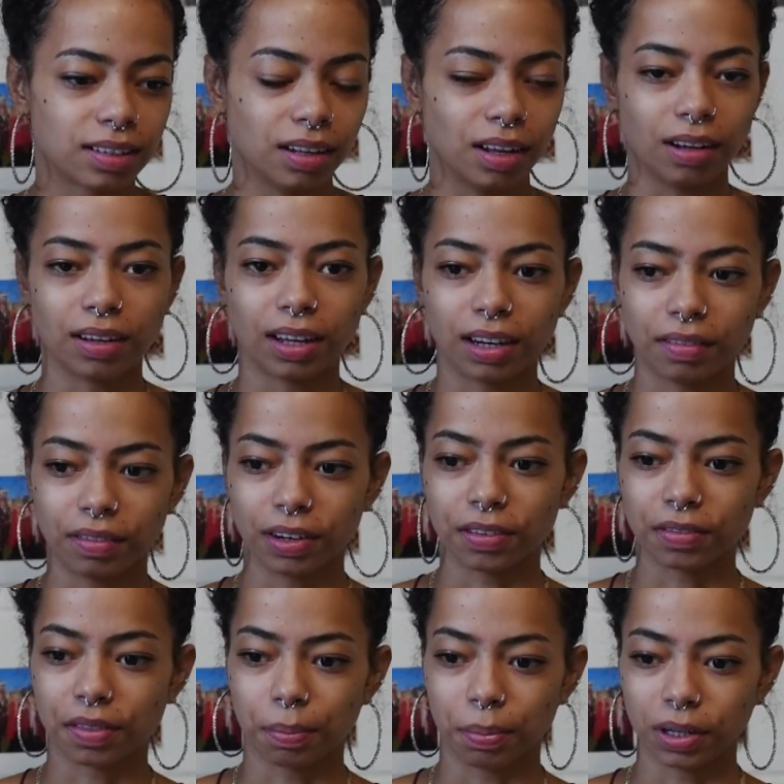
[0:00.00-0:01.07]
I don't even know
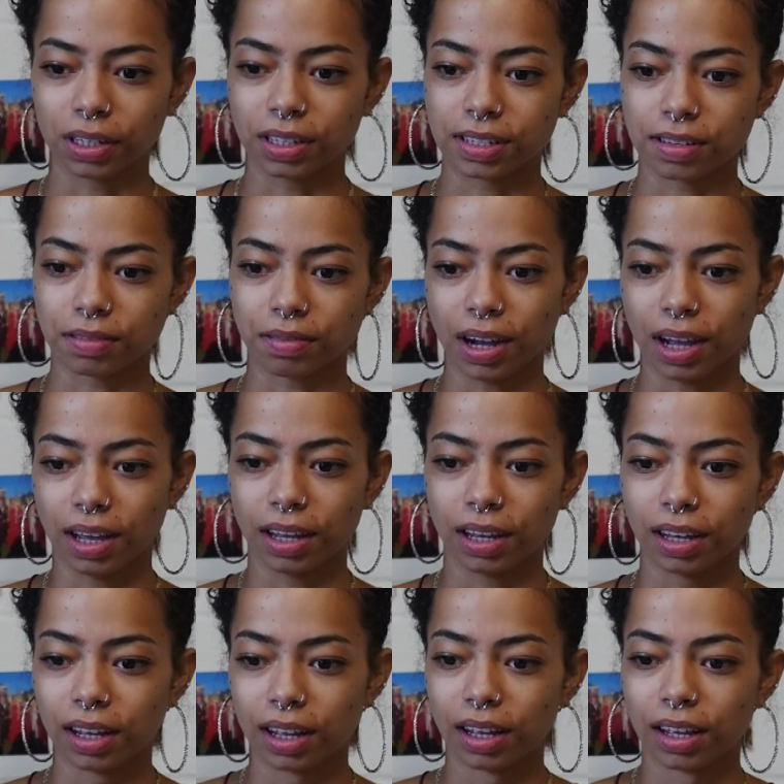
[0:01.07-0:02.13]
if the book is the
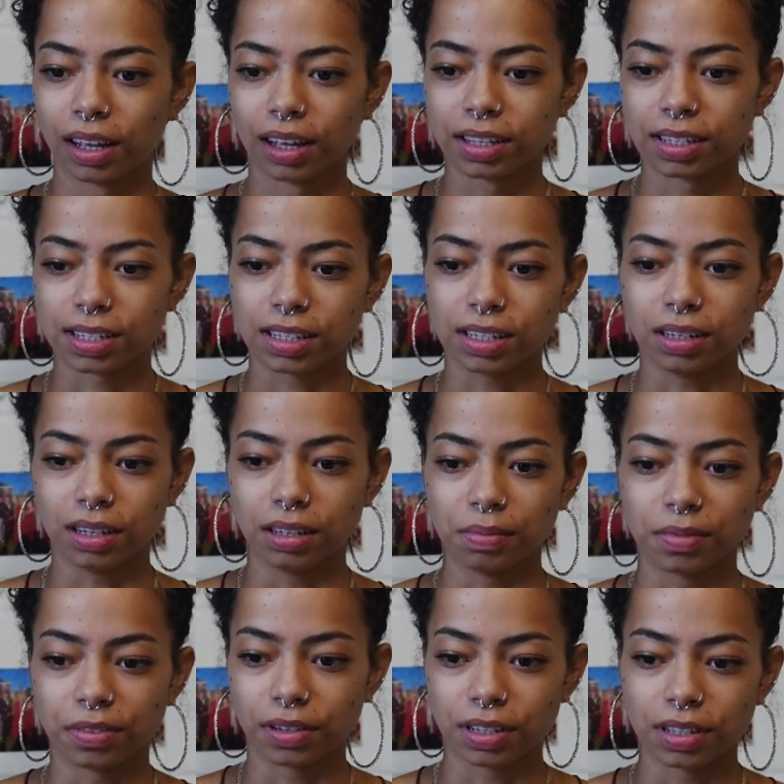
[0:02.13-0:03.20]
right synonym
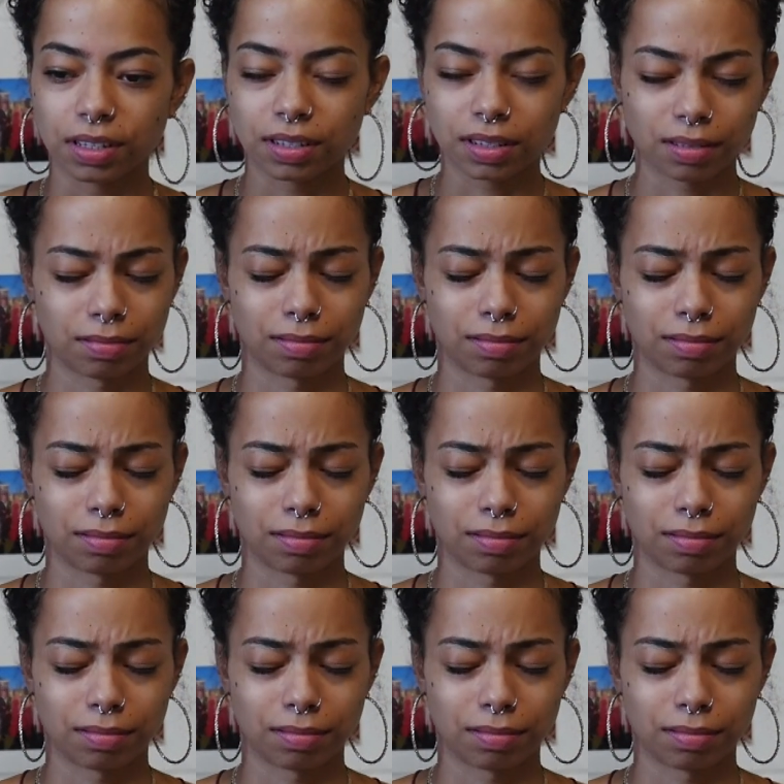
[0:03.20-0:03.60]
for this.